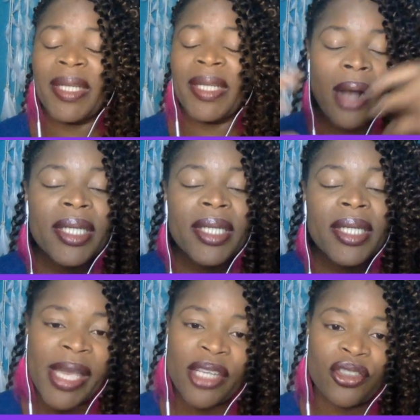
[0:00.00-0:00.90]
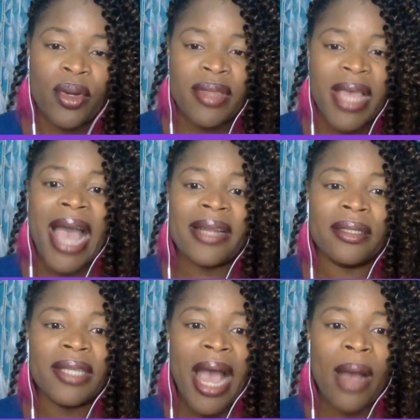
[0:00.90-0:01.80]
How can we make sure that
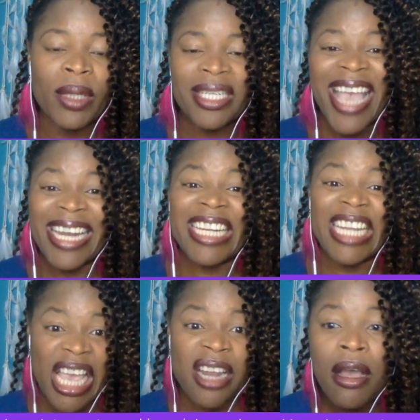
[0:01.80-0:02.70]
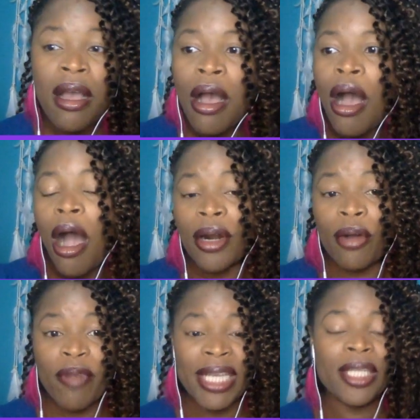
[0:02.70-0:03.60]
we get it in on a
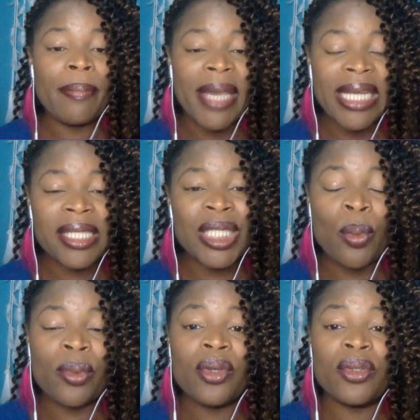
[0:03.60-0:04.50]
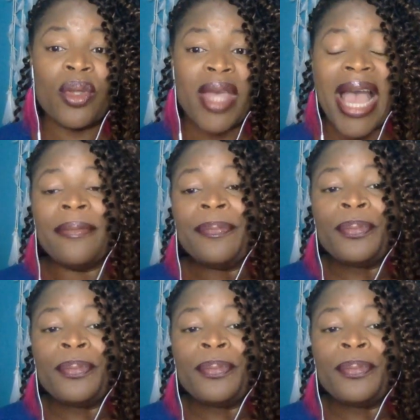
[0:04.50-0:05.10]
regular basis so that